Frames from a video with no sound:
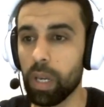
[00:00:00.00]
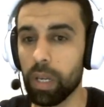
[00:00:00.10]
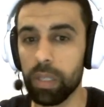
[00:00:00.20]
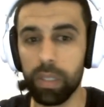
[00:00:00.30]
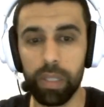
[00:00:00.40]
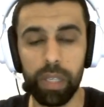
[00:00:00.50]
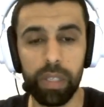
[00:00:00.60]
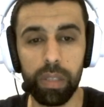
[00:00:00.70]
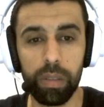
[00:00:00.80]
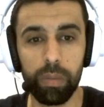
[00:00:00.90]
And
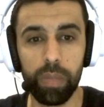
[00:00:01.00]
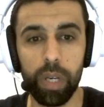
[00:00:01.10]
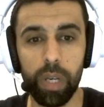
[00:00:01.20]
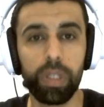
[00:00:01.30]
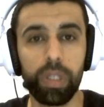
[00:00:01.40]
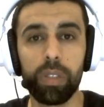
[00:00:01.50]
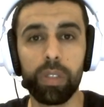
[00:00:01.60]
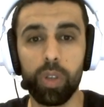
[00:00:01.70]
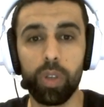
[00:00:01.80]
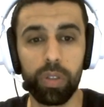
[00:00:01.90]
that's it. Now you can
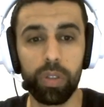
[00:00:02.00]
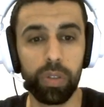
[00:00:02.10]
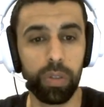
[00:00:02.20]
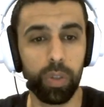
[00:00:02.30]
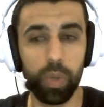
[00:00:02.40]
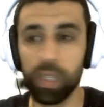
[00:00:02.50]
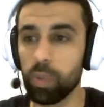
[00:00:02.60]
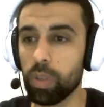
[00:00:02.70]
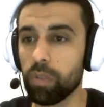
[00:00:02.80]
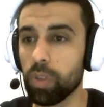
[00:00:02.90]
start
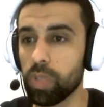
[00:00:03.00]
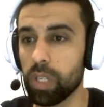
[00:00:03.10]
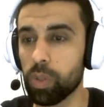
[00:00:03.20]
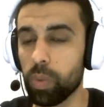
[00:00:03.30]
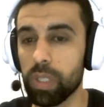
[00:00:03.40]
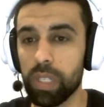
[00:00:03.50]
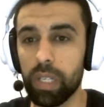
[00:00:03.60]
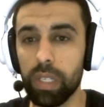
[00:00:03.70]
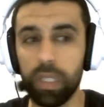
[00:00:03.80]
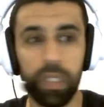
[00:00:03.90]
creating workflows here. So we're
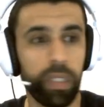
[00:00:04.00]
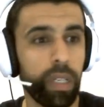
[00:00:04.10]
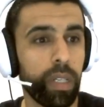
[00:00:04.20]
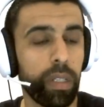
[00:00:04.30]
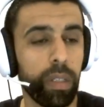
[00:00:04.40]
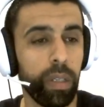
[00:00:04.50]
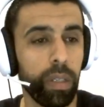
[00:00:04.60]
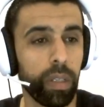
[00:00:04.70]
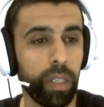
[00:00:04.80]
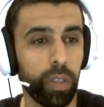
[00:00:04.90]
inside N8N.
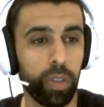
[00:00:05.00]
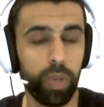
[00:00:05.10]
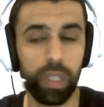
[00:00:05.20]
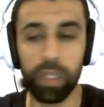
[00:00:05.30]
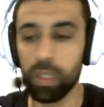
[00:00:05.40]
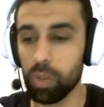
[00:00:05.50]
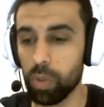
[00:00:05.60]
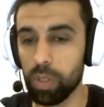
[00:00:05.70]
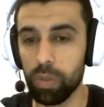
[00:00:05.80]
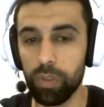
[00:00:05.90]
Click on create here to
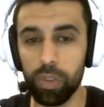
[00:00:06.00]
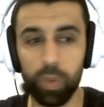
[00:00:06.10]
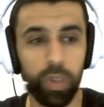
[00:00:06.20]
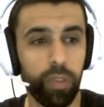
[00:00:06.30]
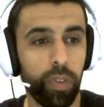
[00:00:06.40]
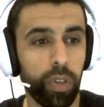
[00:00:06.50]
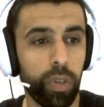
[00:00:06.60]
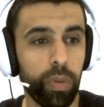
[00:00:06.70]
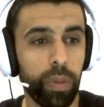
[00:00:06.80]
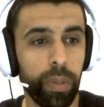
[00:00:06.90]
create your first
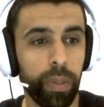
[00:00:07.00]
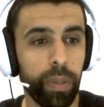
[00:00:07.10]
workflow.